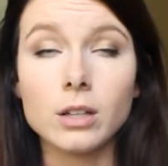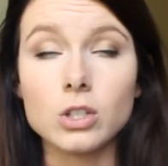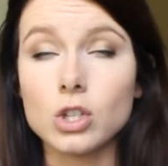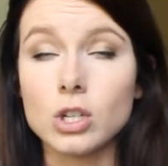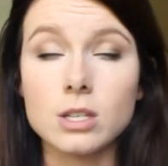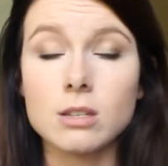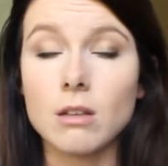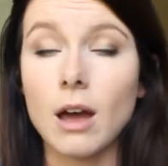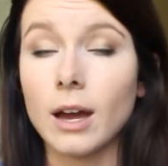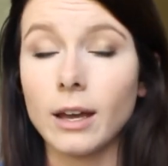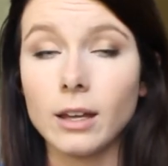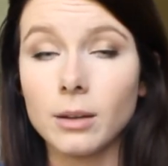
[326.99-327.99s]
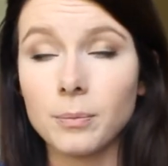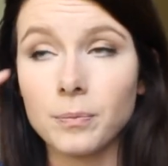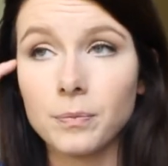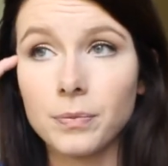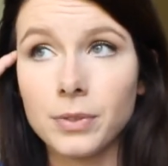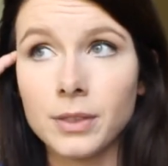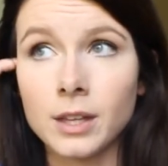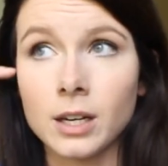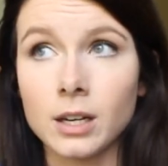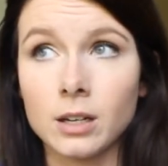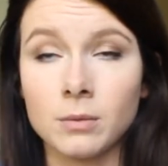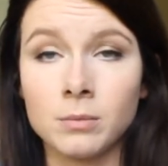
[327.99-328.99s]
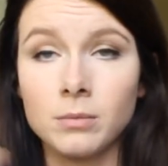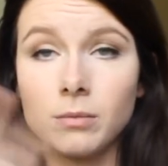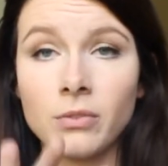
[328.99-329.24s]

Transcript: it's just like the